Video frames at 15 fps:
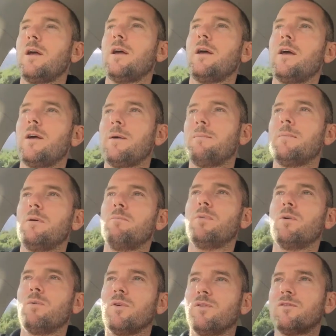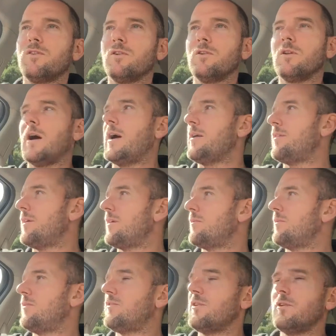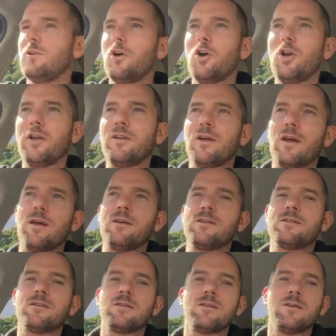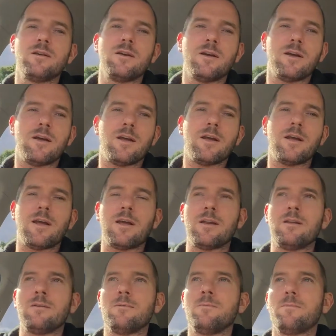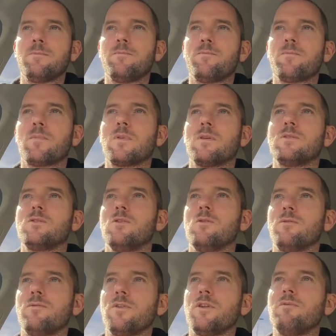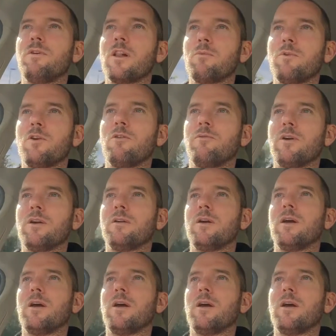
um, but we're still, I think, we're still early days in sort of the development of it.